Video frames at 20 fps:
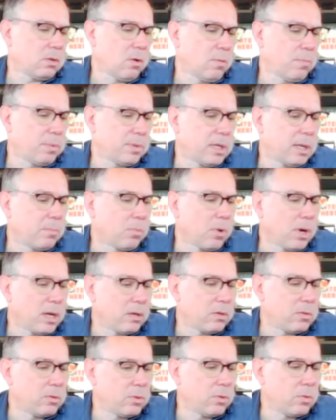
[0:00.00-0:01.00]
opened a
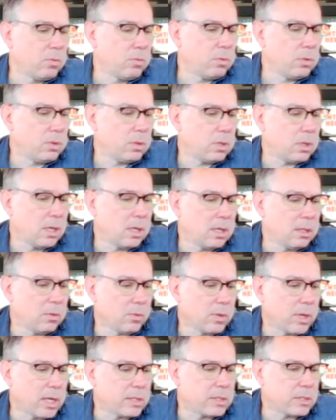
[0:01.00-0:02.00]
brand new
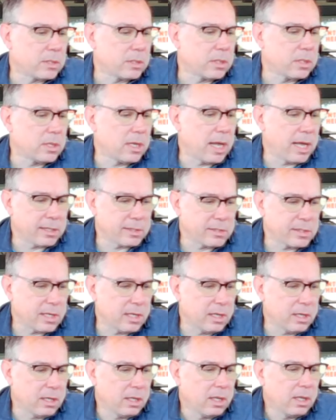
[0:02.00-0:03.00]
location in Nags
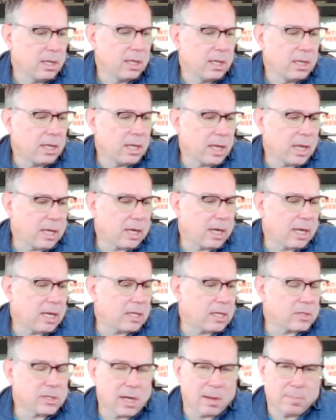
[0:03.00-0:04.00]
Head at
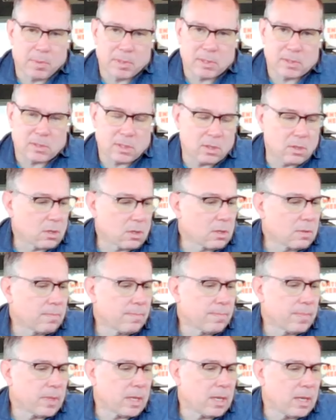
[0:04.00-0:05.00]
a shopping center.
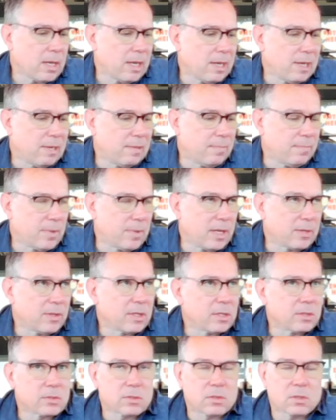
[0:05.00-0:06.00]
I
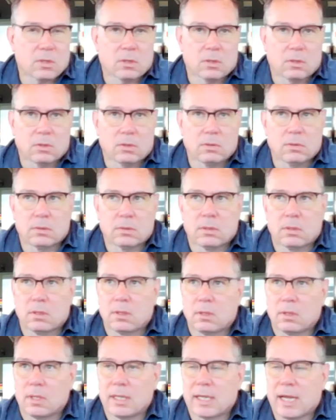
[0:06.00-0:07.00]
think it's called
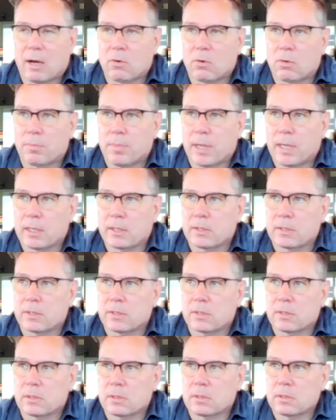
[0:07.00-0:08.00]
the Outer
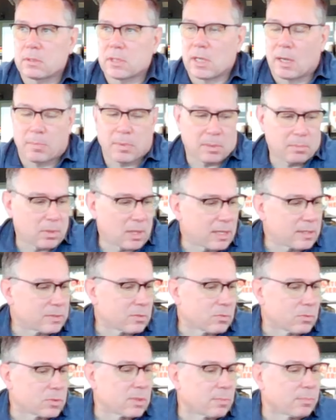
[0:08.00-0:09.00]
Banks Shopping Plaza
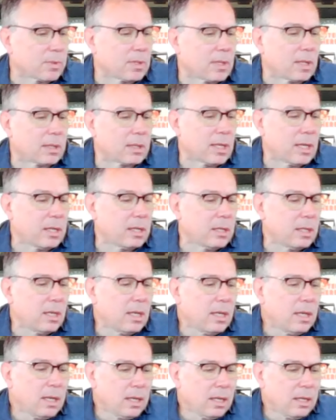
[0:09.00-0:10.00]
or something like that.
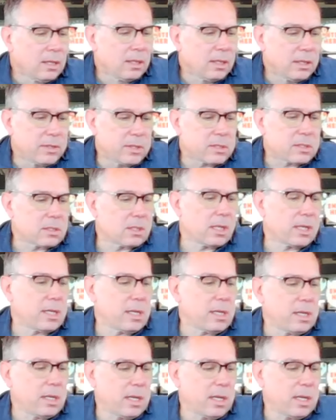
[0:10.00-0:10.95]
Additionally,